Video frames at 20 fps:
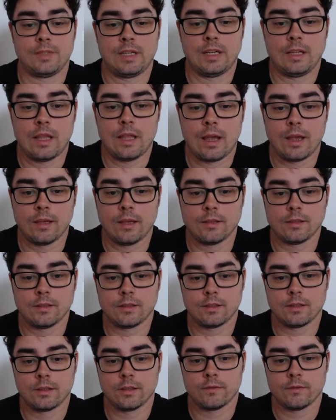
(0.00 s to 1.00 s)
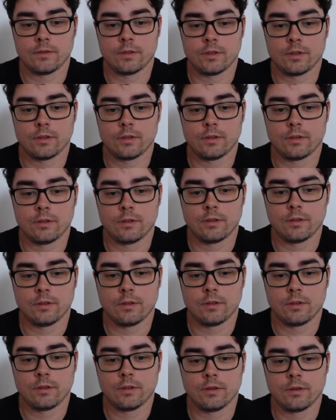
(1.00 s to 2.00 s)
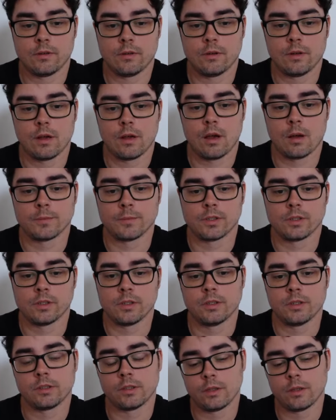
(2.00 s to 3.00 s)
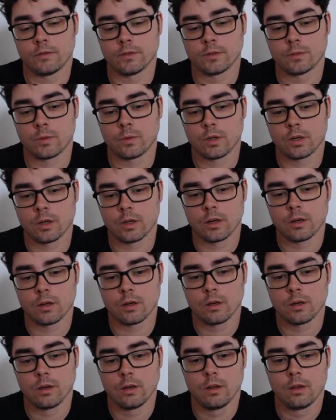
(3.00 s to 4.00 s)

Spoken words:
Client, server, optionally service worker,